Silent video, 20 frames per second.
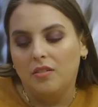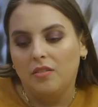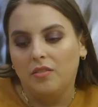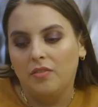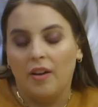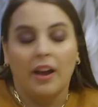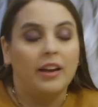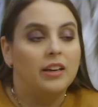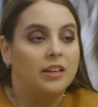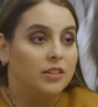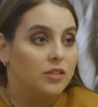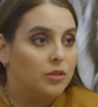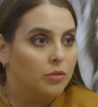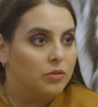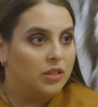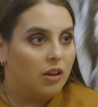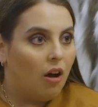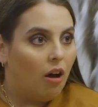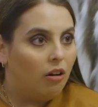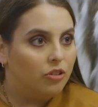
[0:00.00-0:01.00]
finding
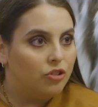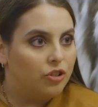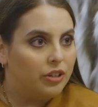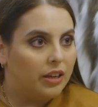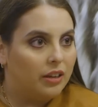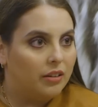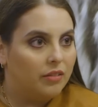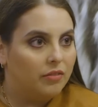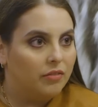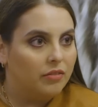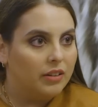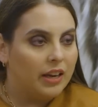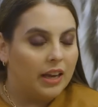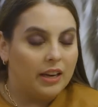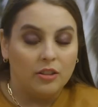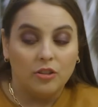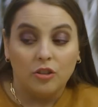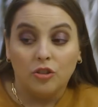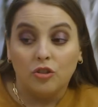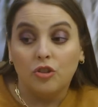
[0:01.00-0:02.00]
sociology and
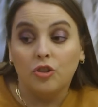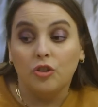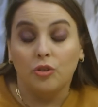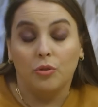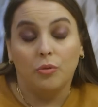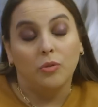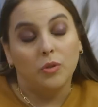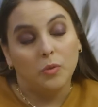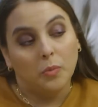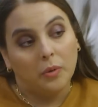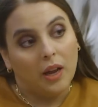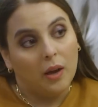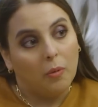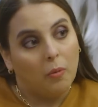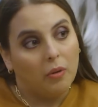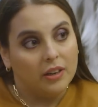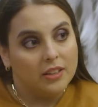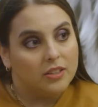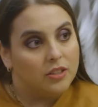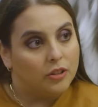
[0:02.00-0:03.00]
getting to choose what I
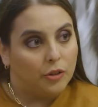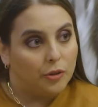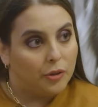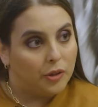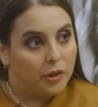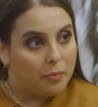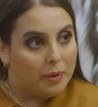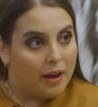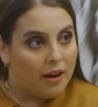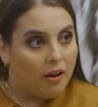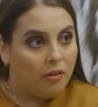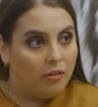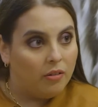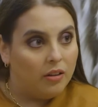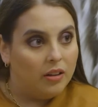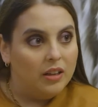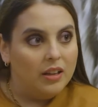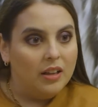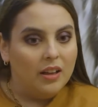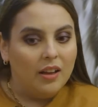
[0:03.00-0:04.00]
wanted to learn about
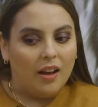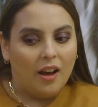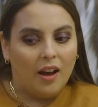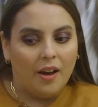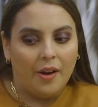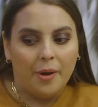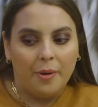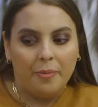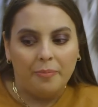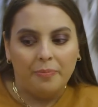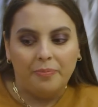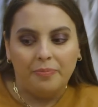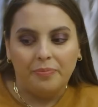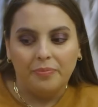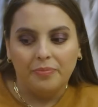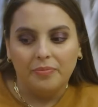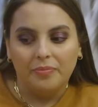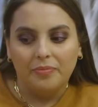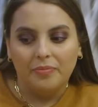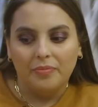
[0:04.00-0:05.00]
and
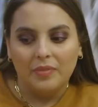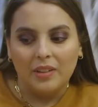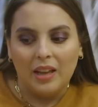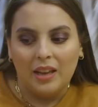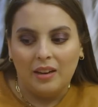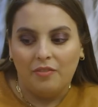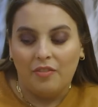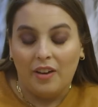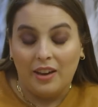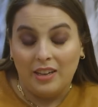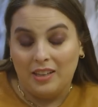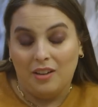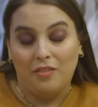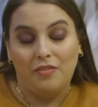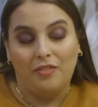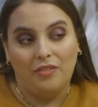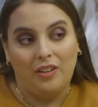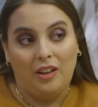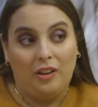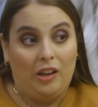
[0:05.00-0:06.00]
finding
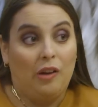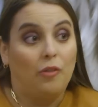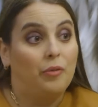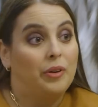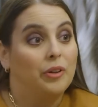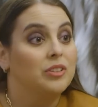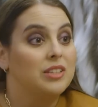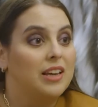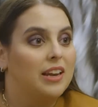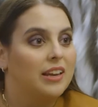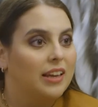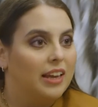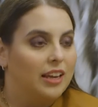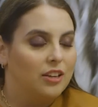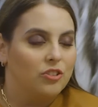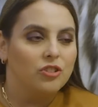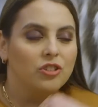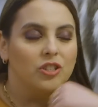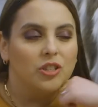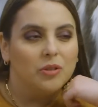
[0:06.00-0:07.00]
a real
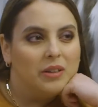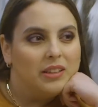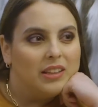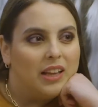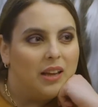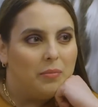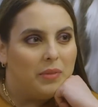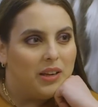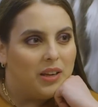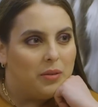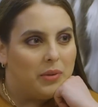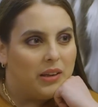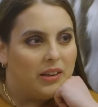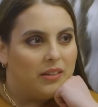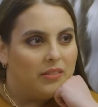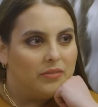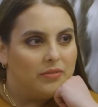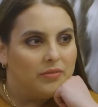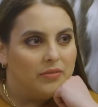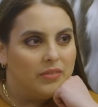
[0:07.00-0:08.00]
dedication to it that made me
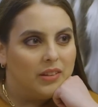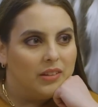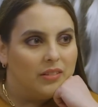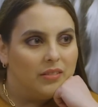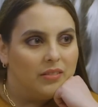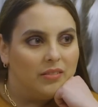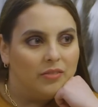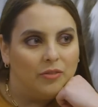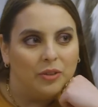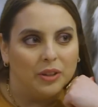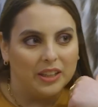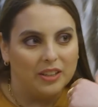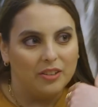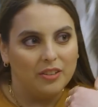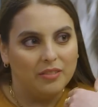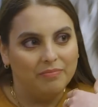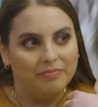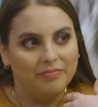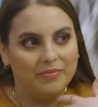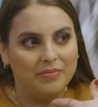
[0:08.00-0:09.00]
really
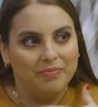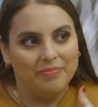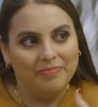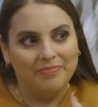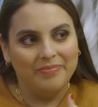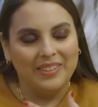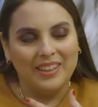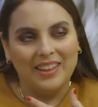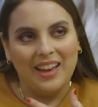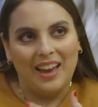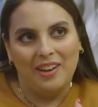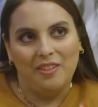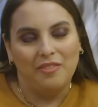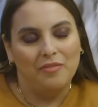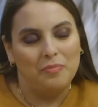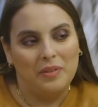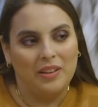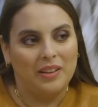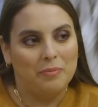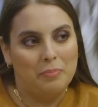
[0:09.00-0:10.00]
kind of
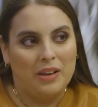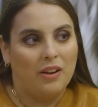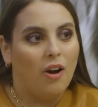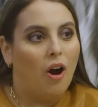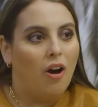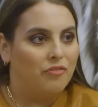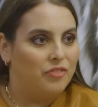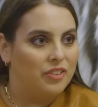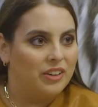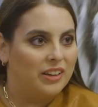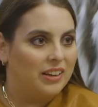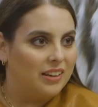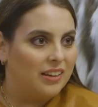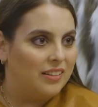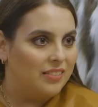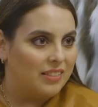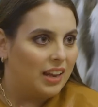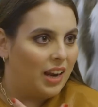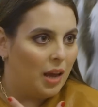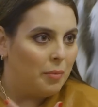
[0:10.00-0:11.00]
be
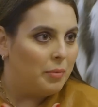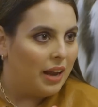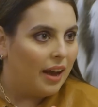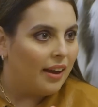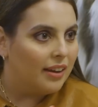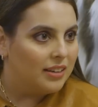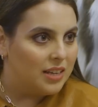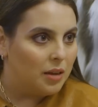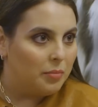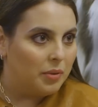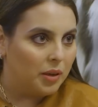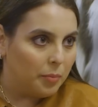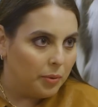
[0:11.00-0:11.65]
confident that I'm an academic